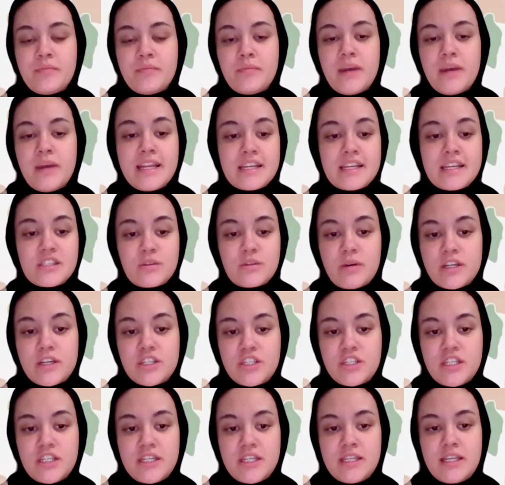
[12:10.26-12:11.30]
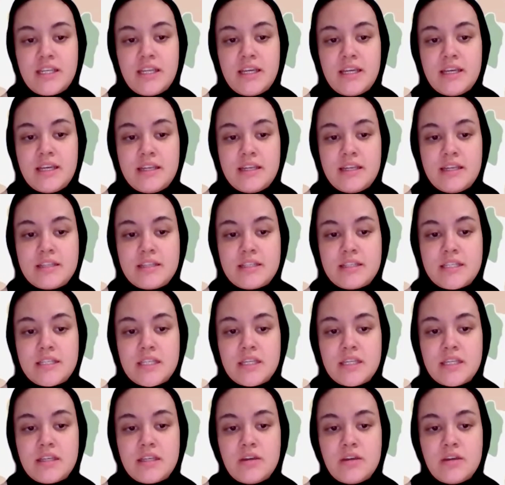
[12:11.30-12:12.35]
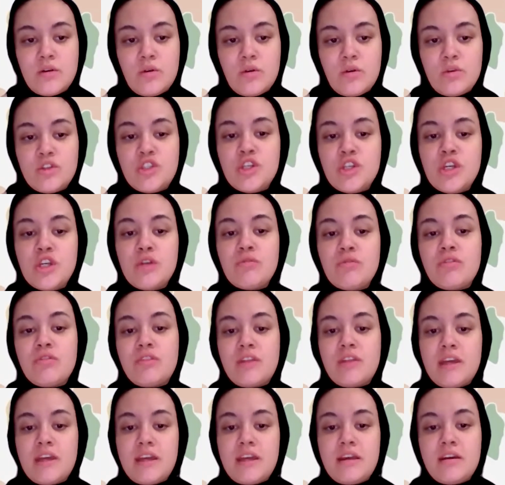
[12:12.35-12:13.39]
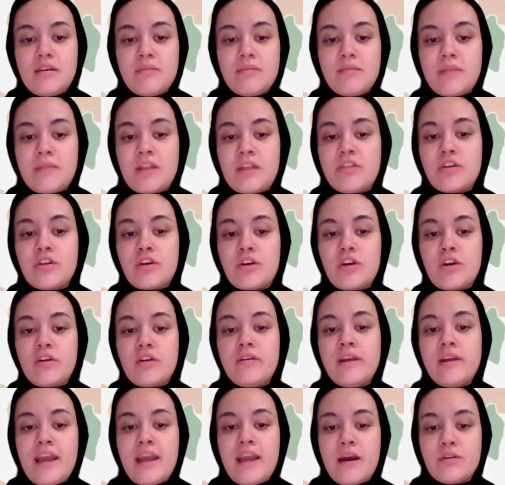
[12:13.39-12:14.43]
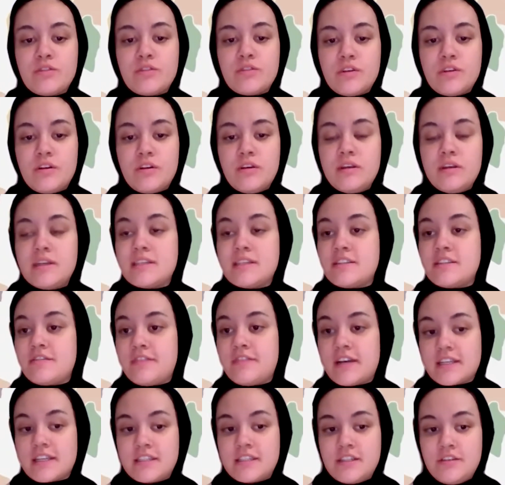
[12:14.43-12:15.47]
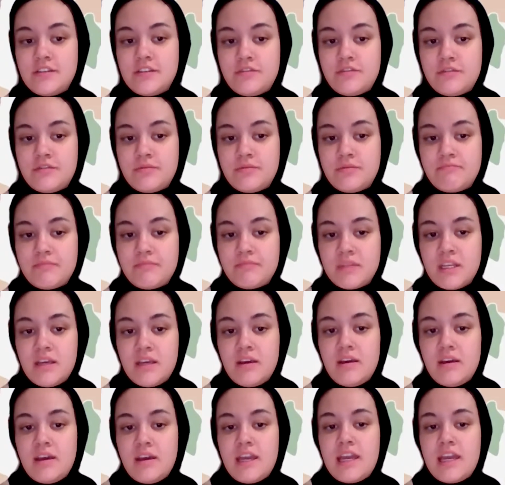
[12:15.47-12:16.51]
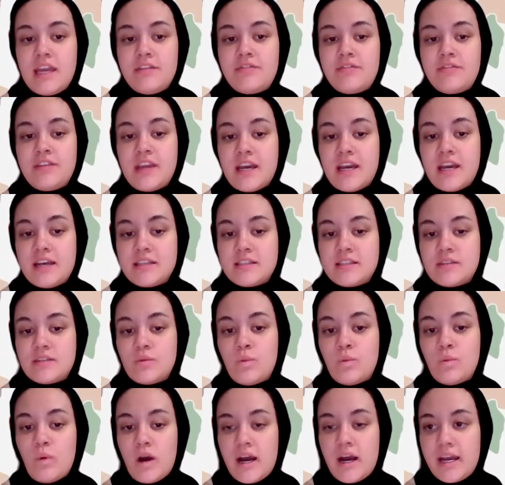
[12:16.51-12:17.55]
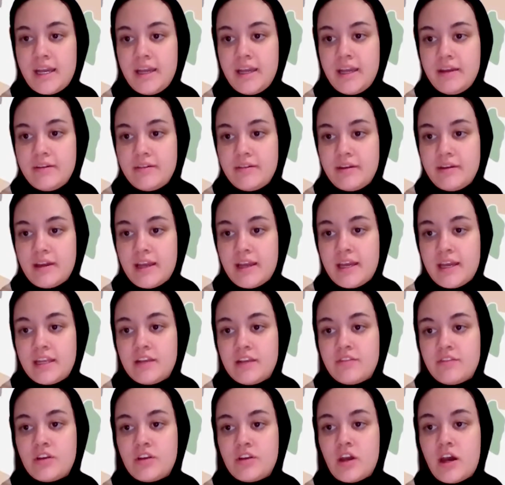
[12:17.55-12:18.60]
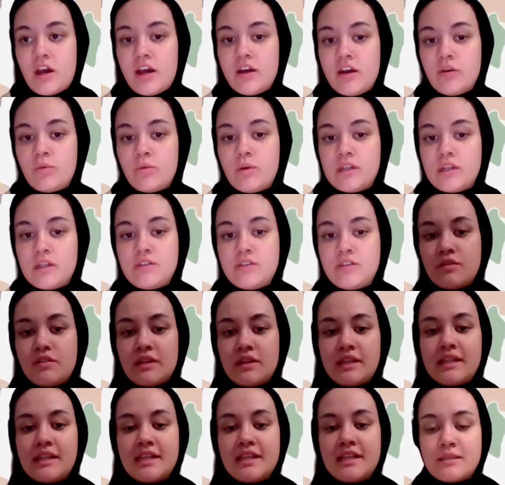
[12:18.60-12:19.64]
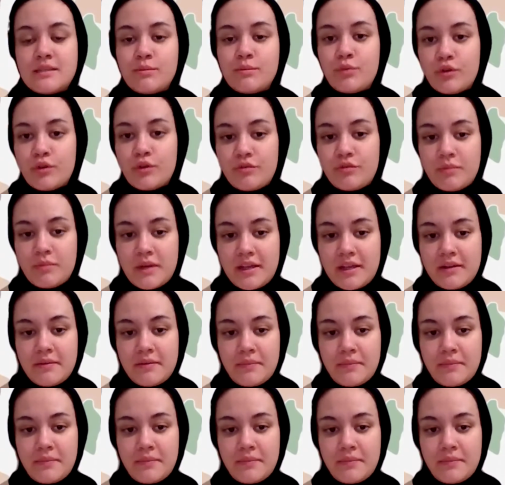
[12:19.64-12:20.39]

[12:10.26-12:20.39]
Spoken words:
My next question is, do you think that the current council is effective? If yes, why? And if not, what do you think needs improvement?